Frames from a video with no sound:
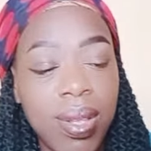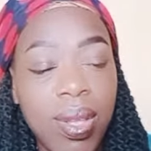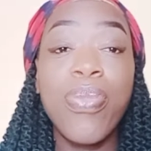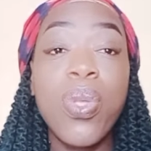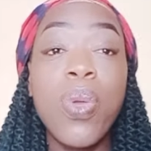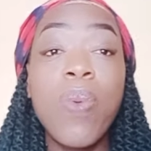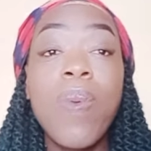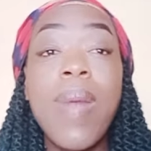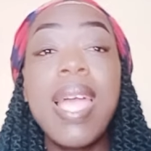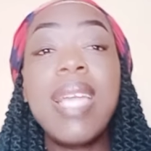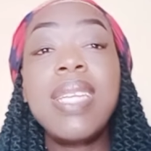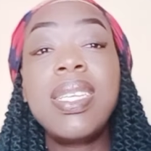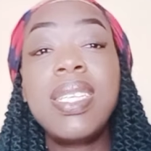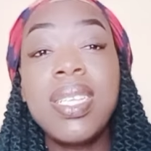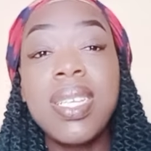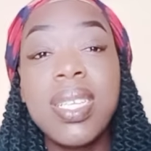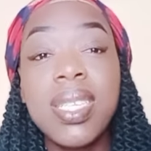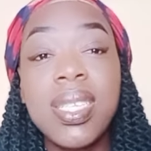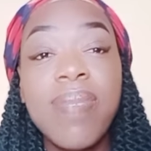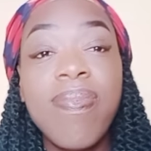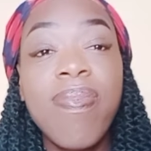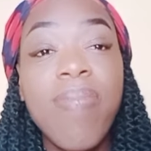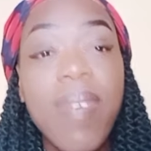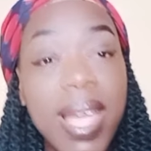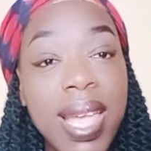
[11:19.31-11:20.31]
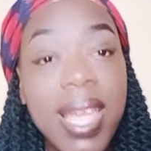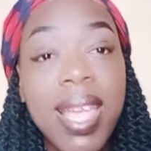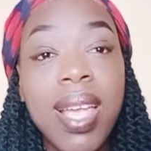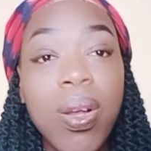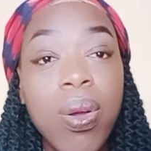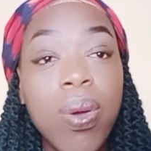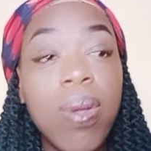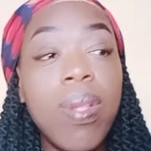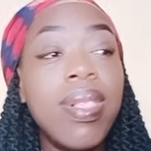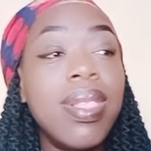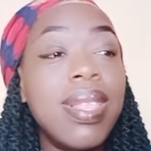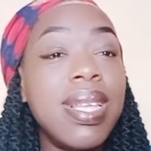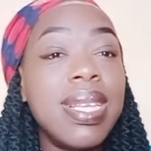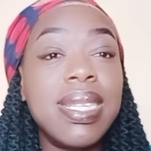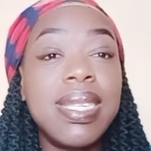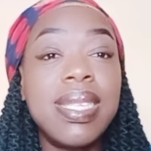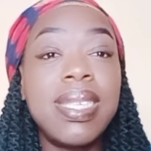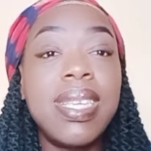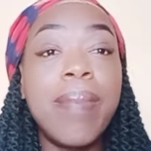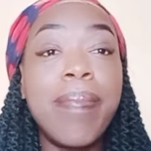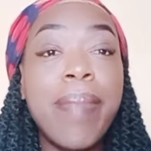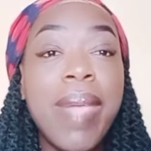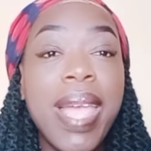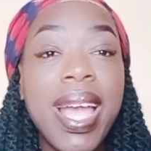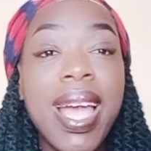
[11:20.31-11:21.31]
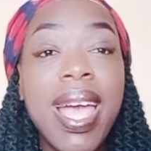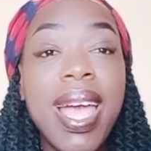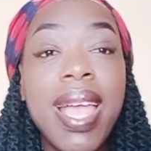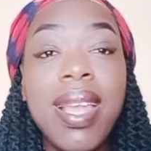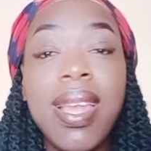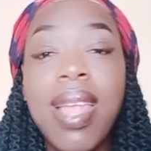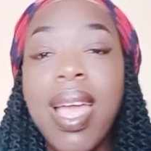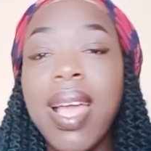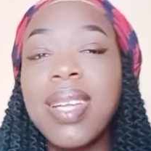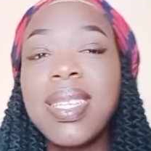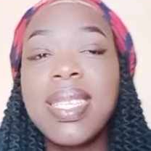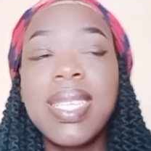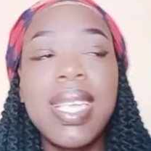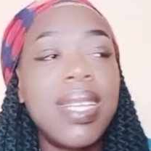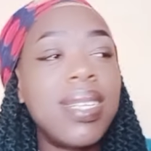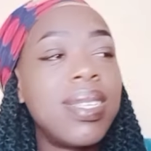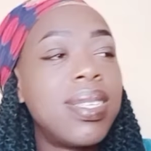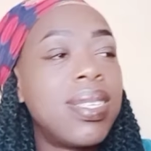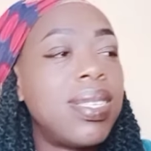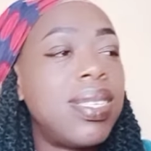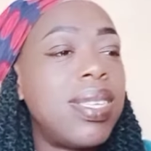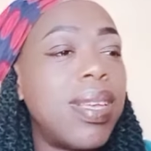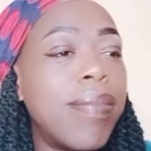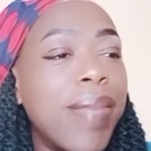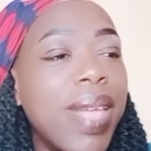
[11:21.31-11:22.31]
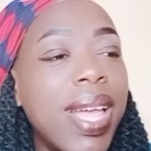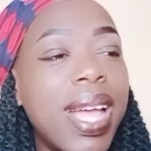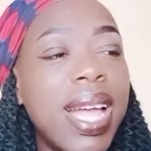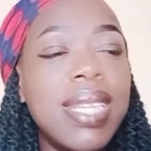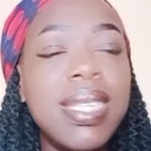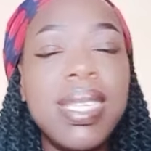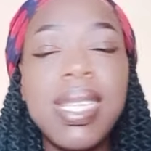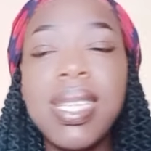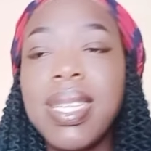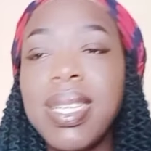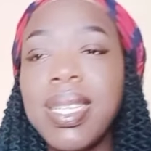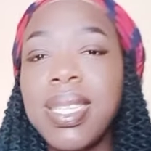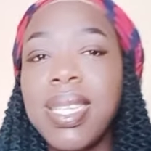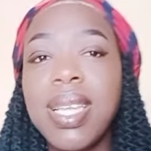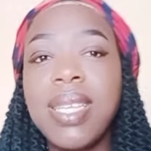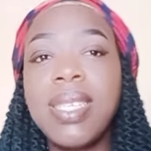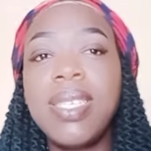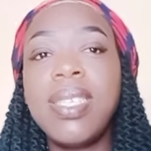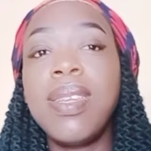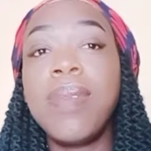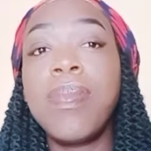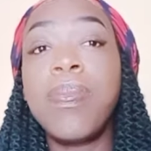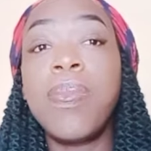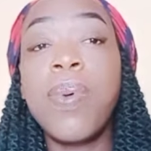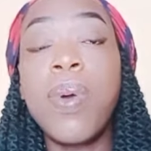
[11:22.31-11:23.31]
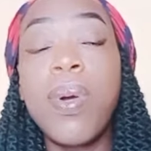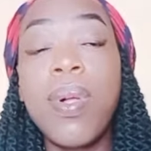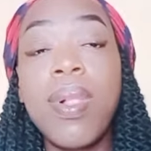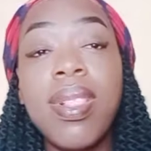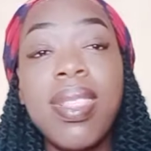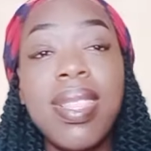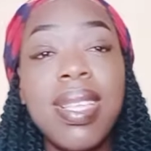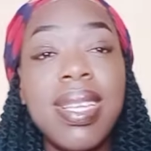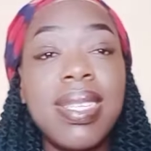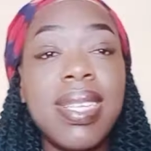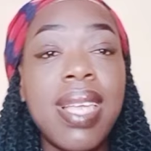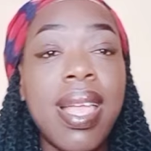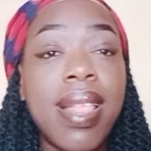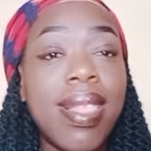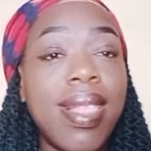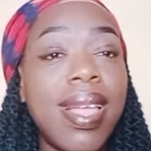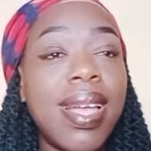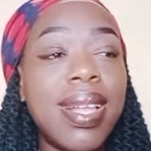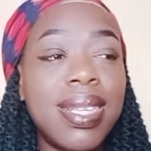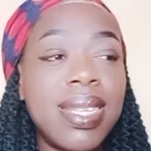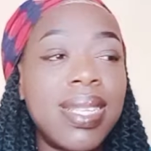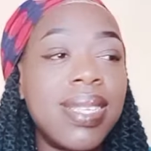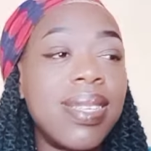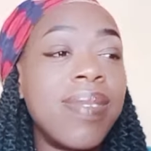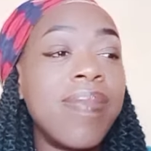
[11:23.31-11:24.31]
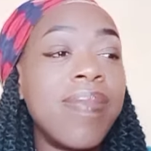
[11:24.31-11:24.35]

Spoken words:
Why she's faking all these Jamaican accents, Jamaican citizenship, all this and that.